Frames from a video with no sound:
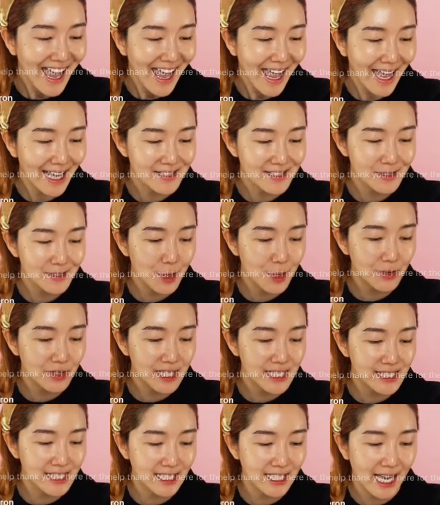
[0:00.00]
and
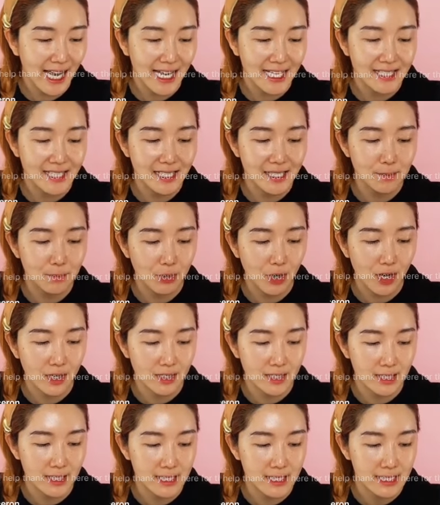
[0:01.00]
Toki said, I need
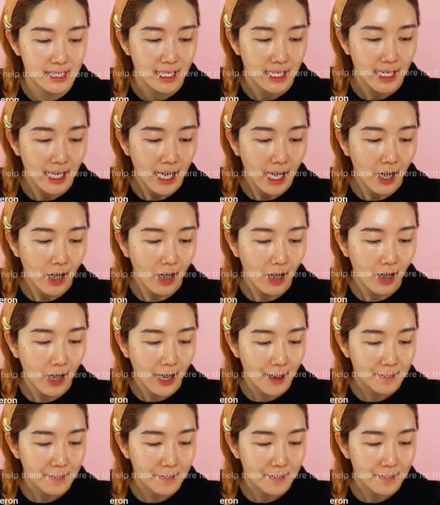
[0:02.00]
products uh,